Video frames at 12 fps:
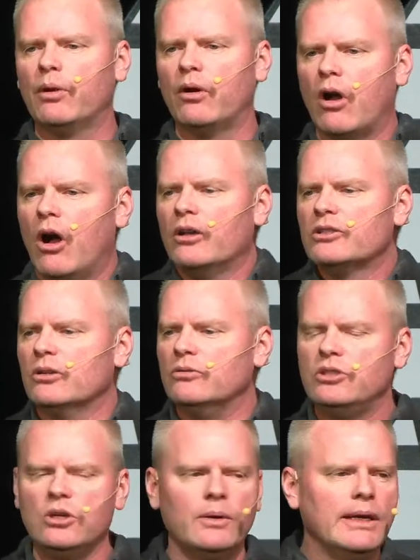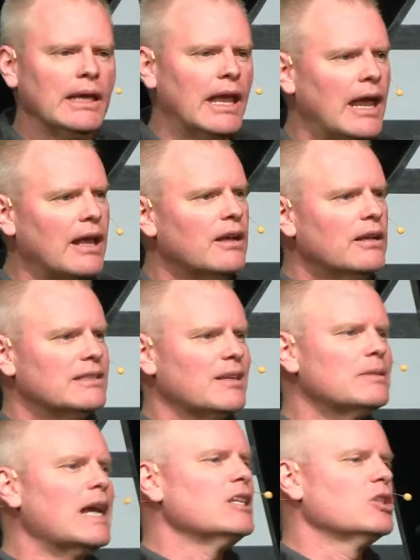are also doing it,
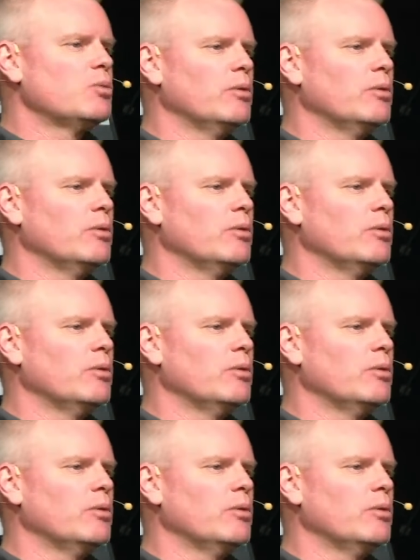sometimes it's